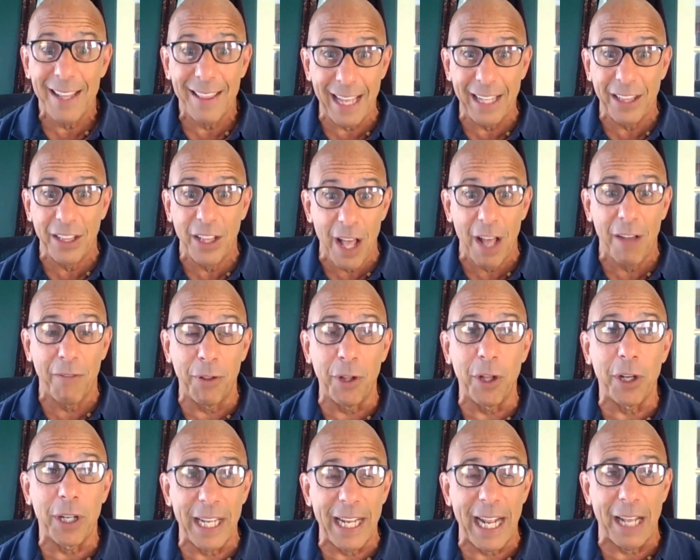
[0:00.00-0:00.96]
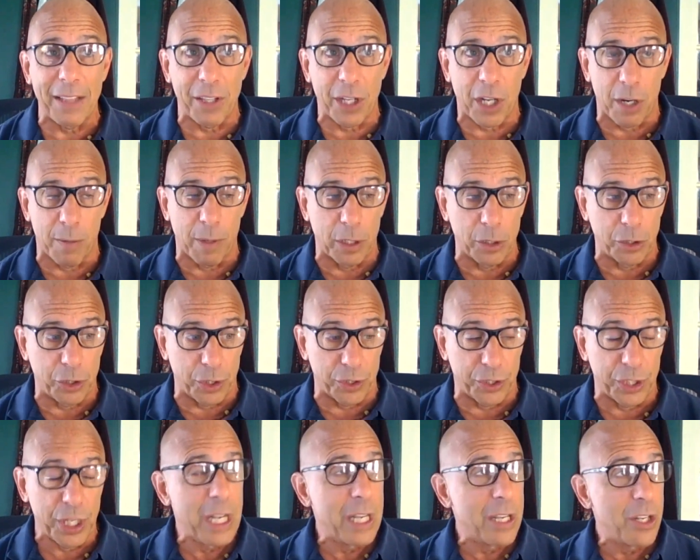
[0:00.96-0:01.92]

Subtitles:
They love looking at the commercials.